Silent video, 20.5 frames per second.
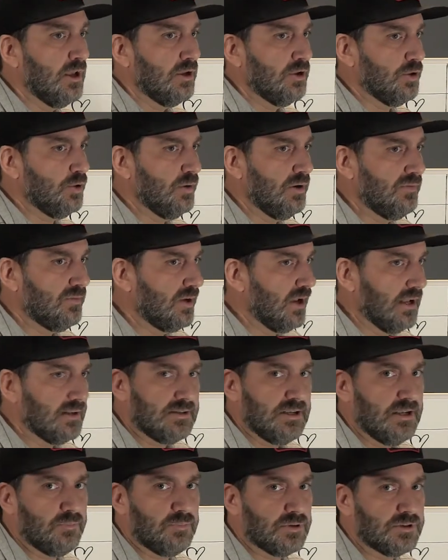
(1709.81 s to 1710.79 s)
you even
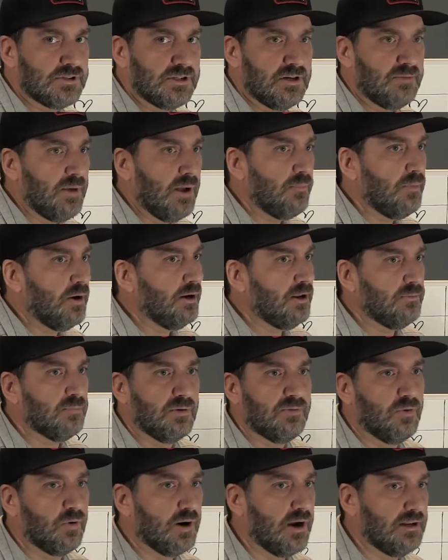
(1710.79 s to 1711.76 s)
got 10% of my money
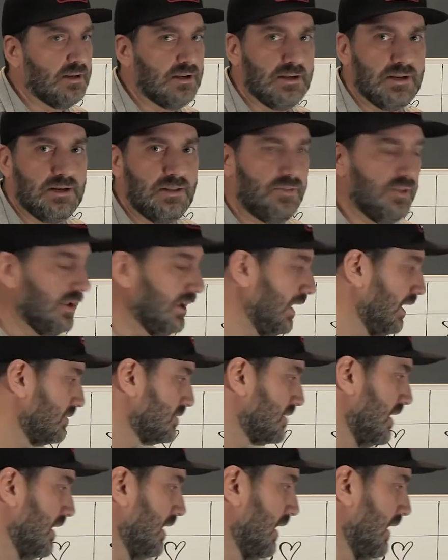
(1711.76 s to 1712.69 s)
before I did anything else.